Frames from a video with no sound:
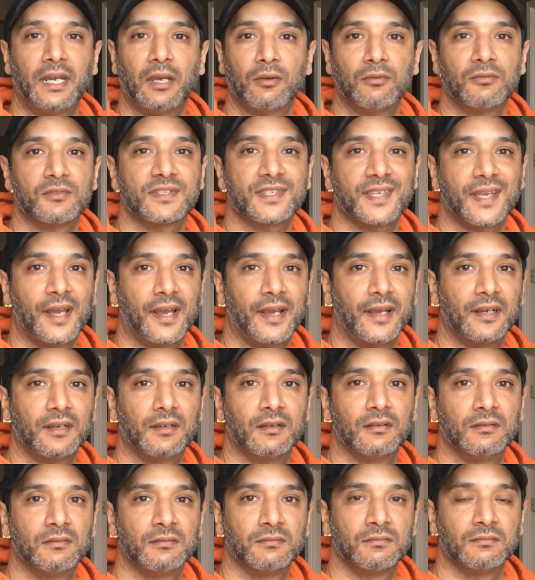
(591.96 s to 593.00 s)
and outside.
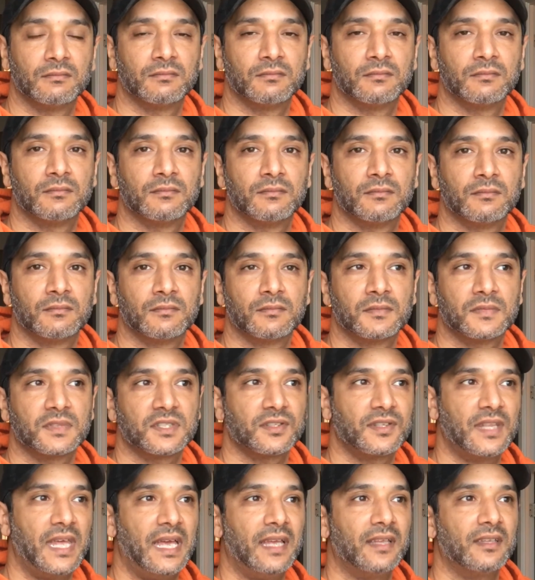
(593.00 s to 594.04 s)

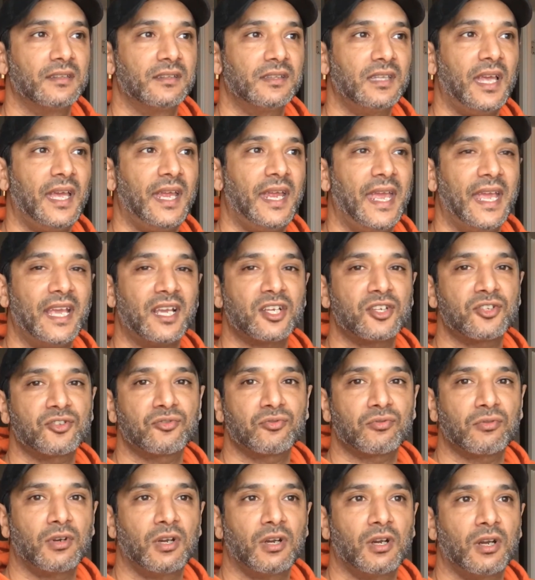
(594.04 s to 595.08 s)
So that
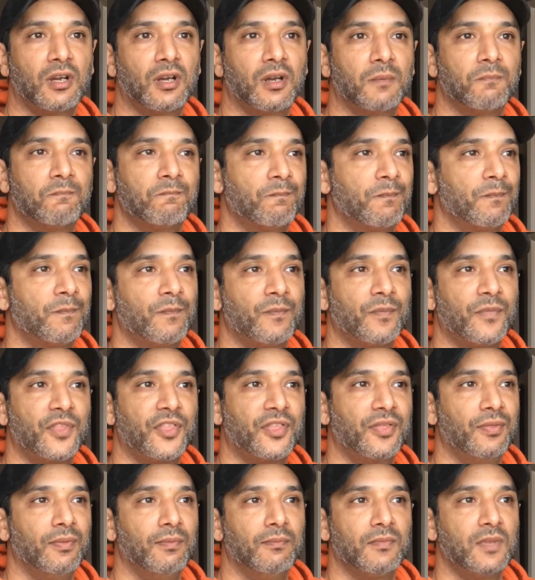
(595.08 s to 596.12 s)
extra,
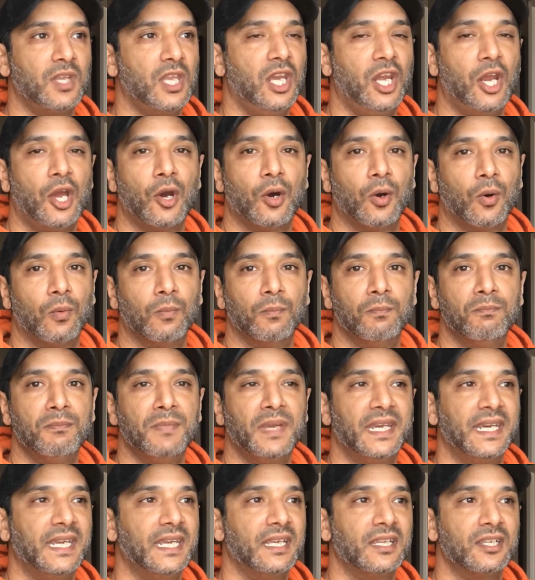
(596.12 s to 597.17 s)

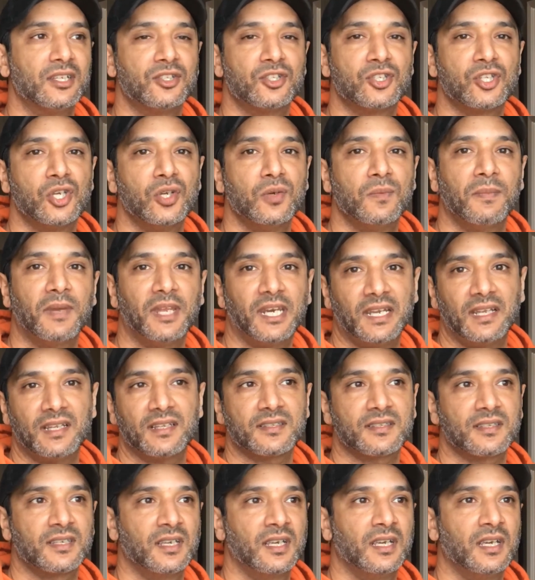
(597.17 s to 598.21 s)
minute, 2
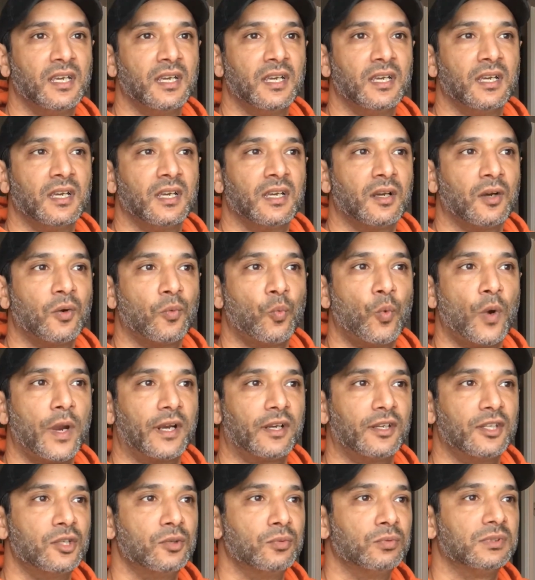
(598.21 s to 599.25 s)
minutes
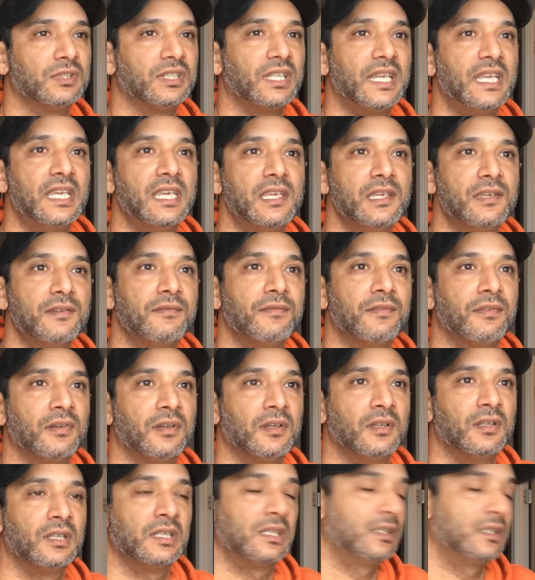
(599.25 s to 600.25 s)
where you leave